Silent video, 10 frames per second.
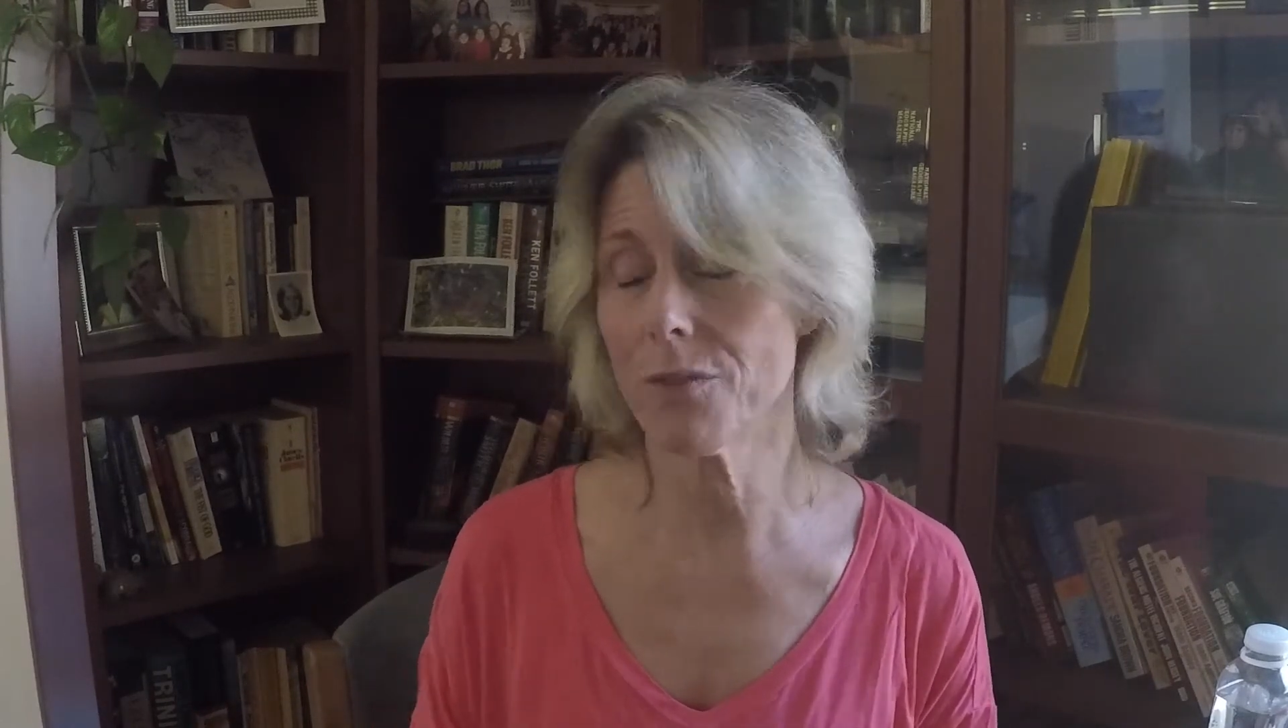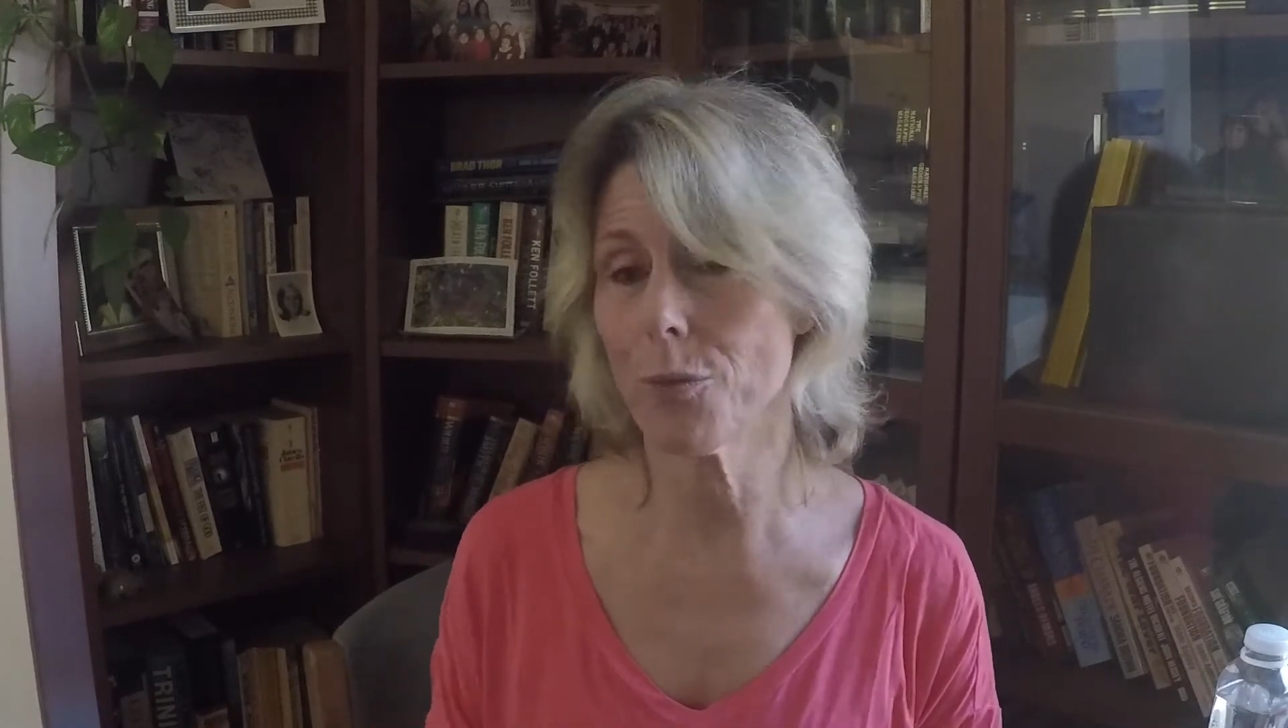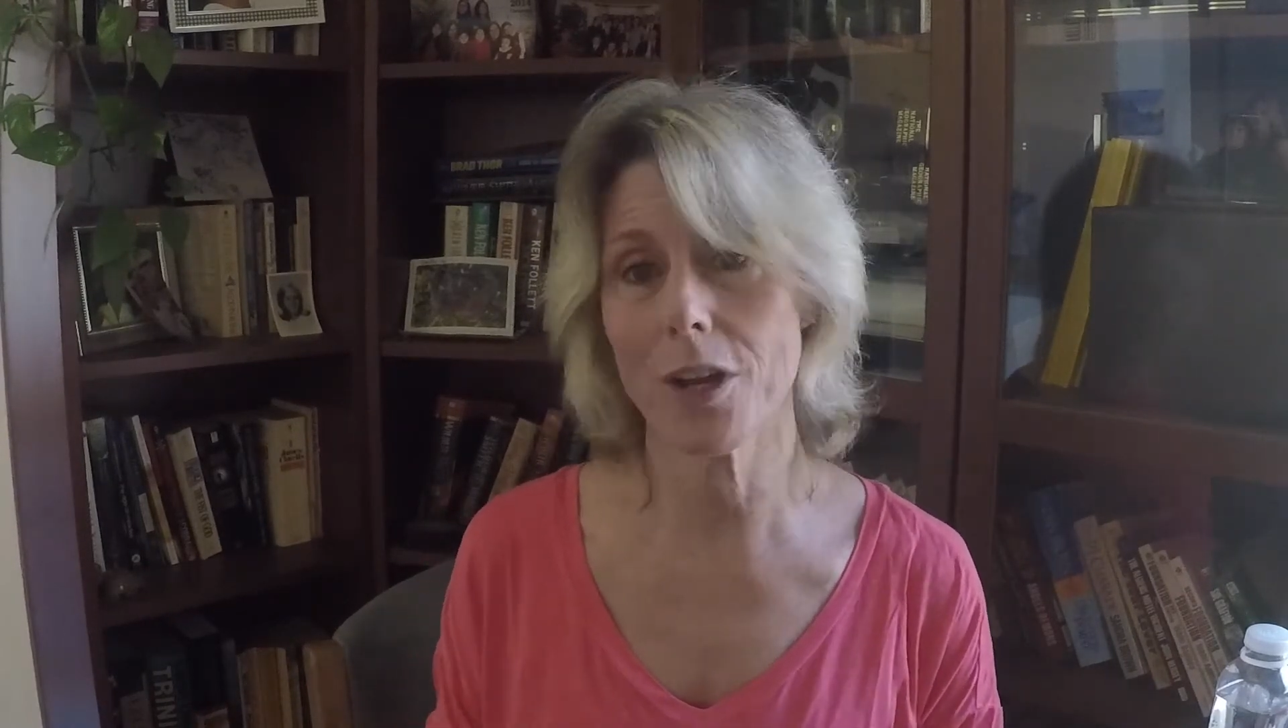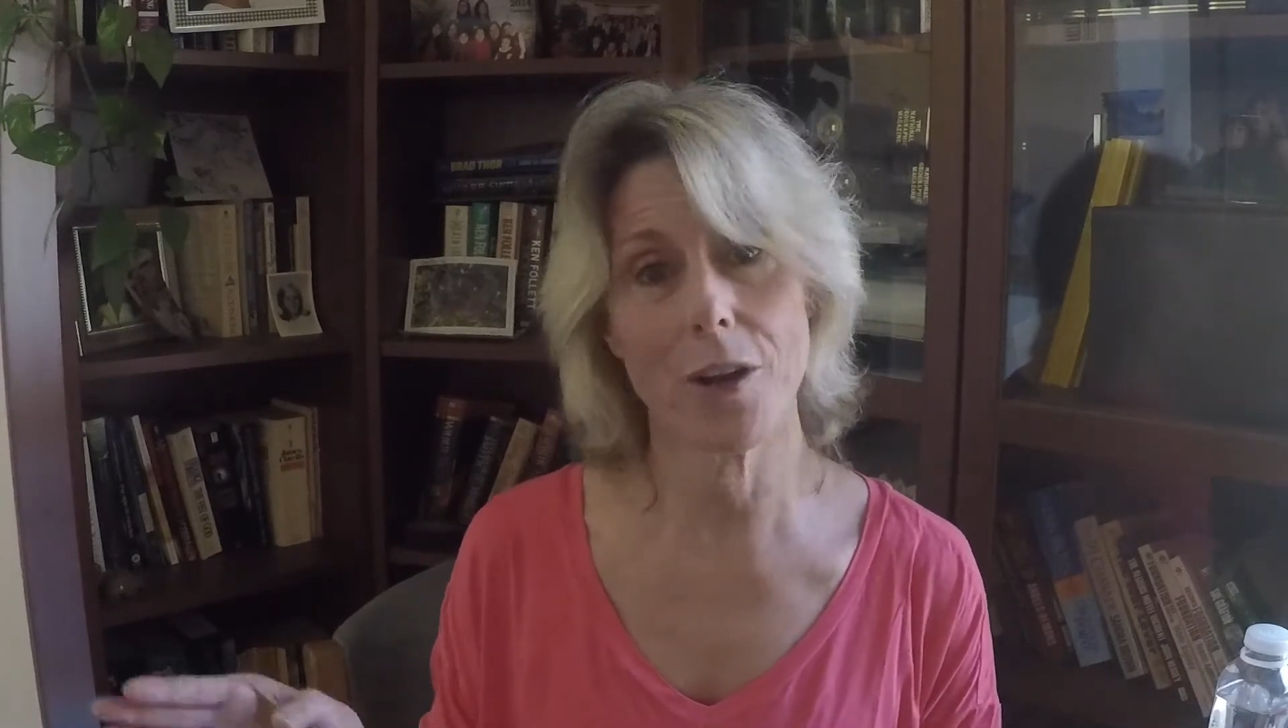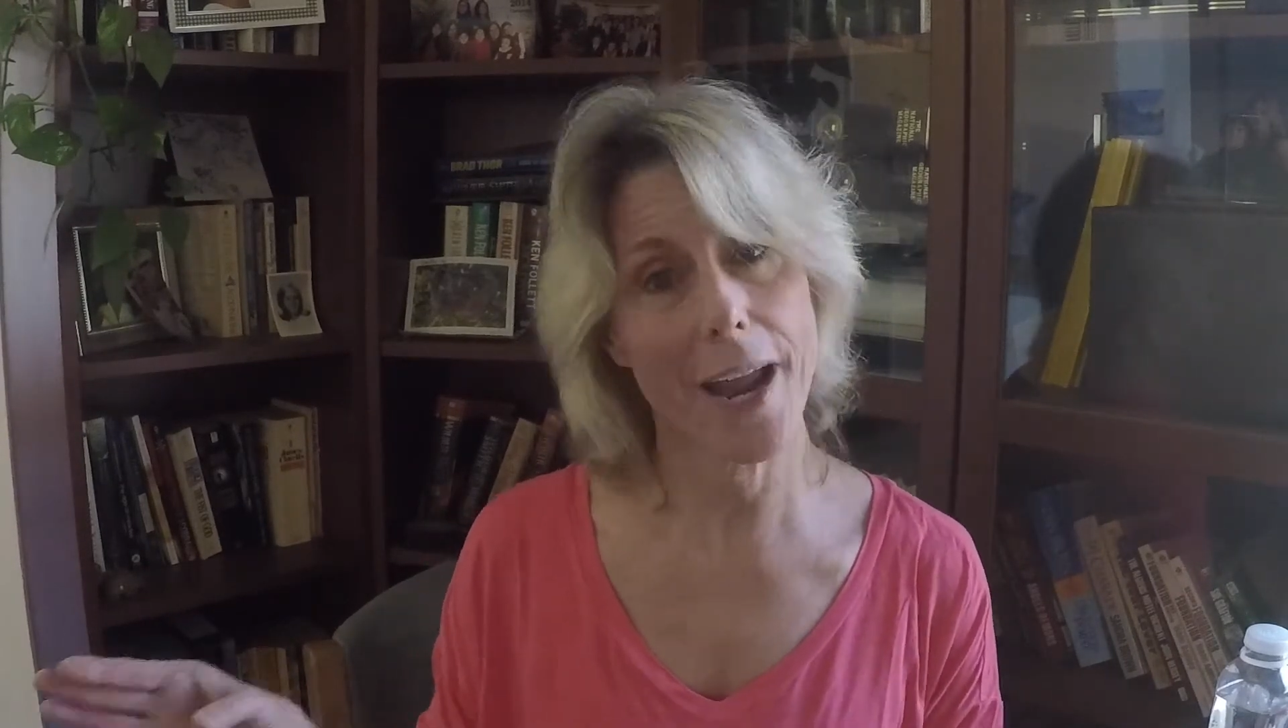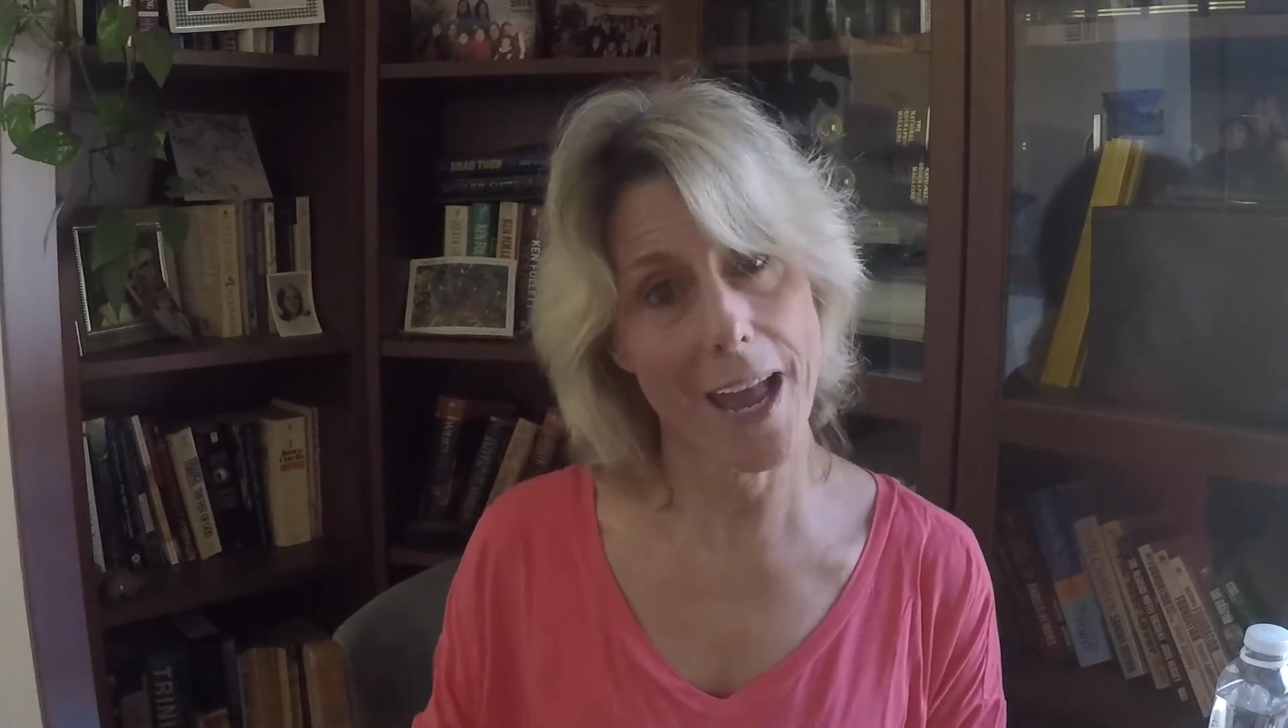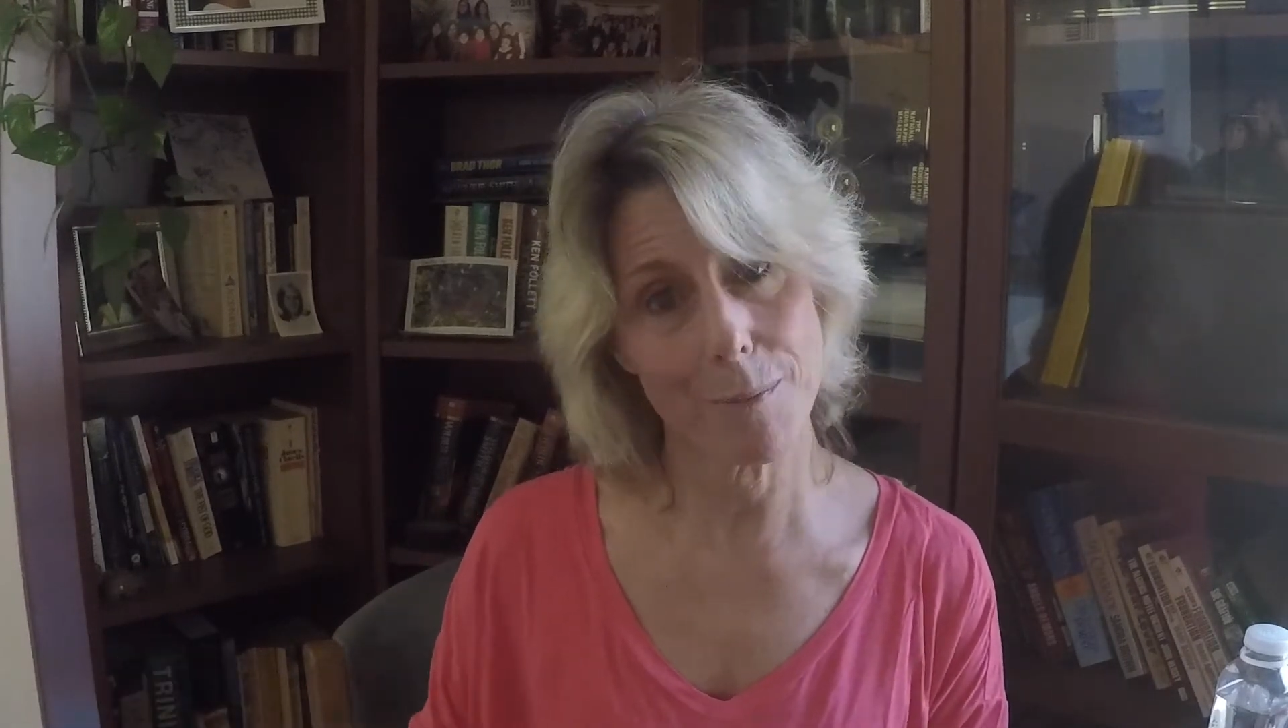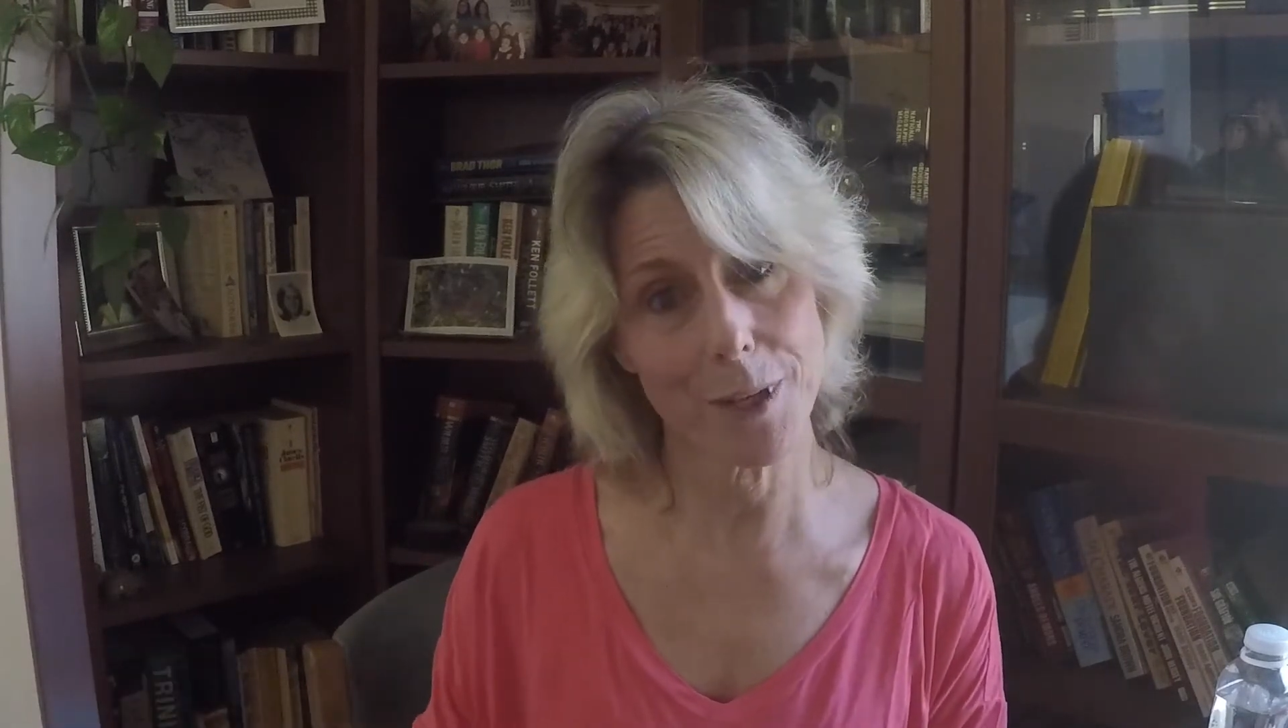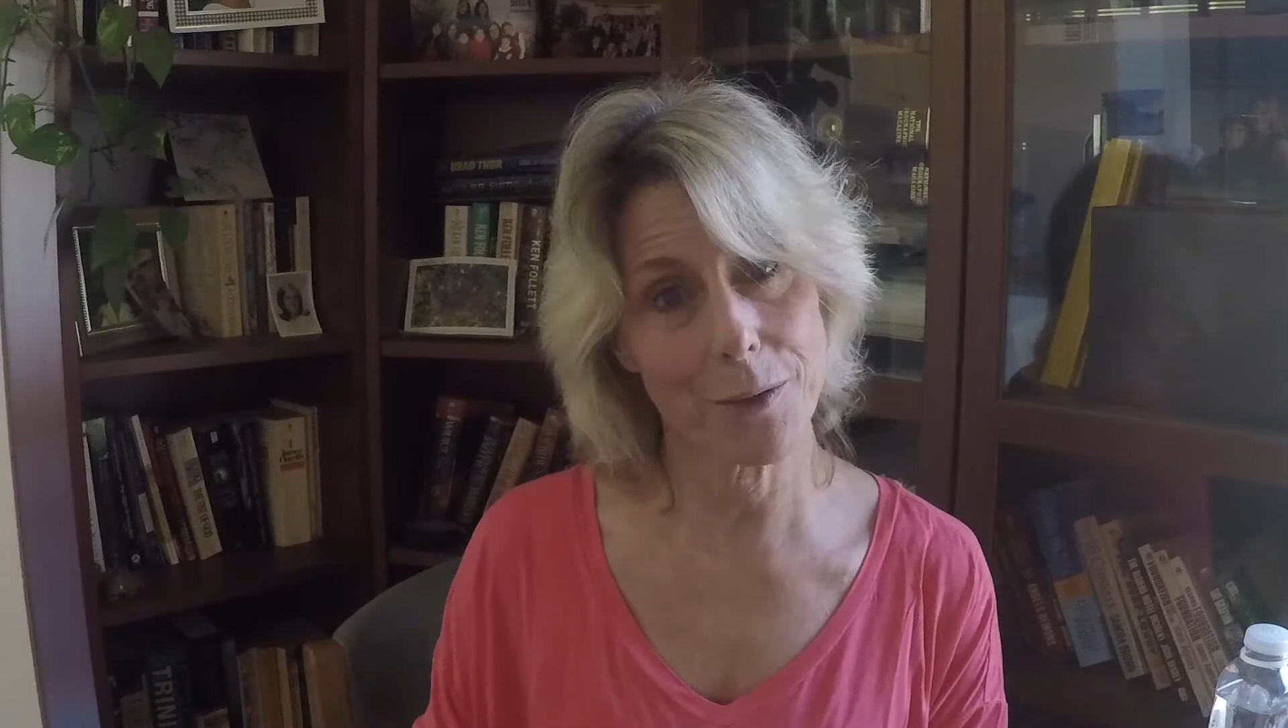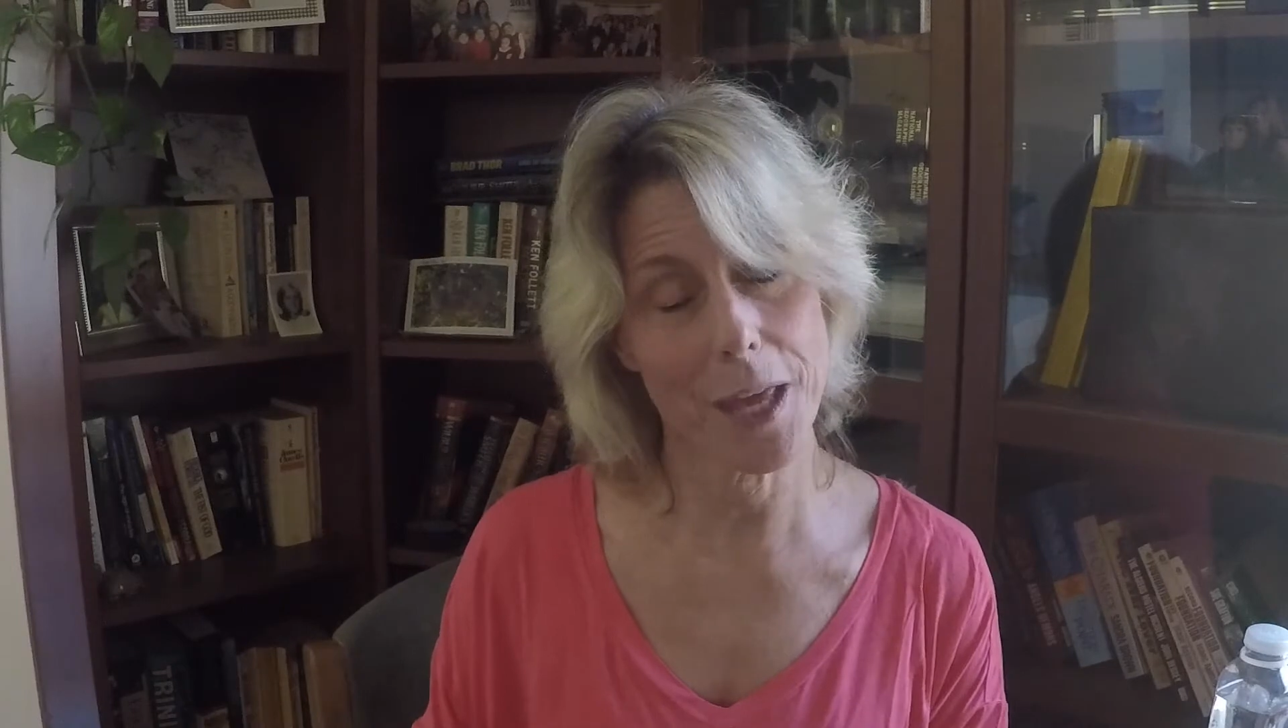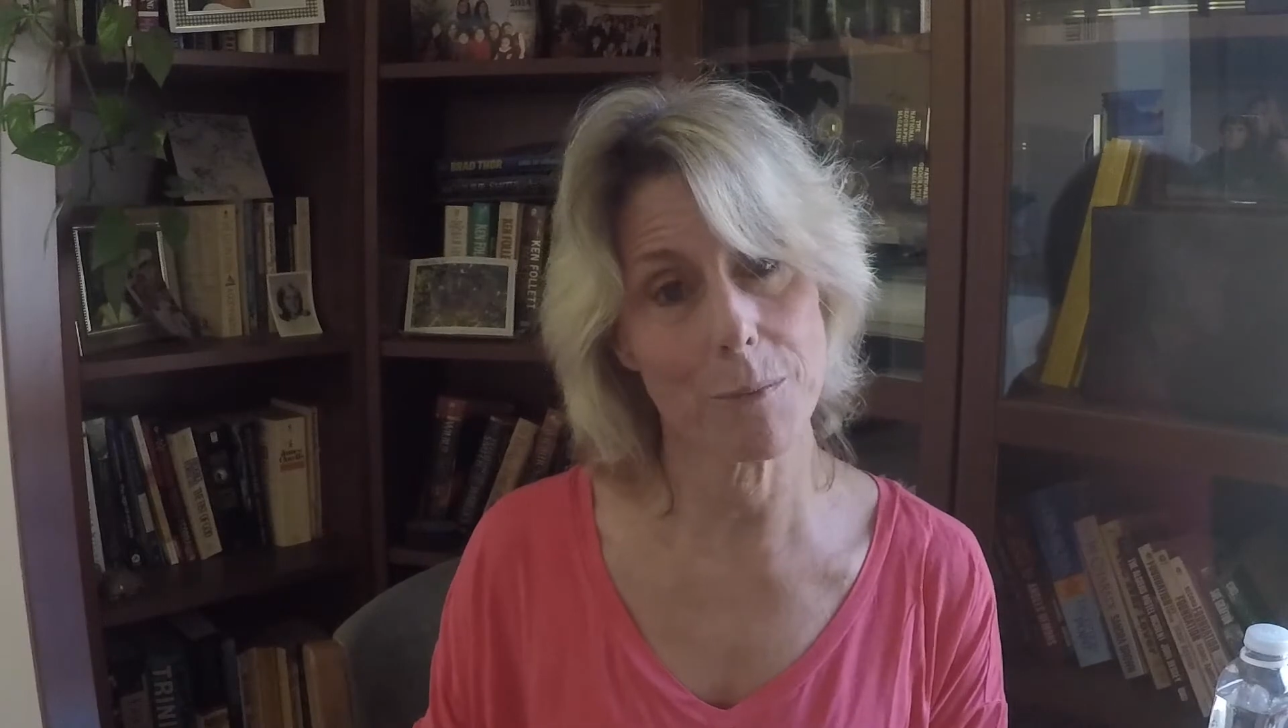we are hammering them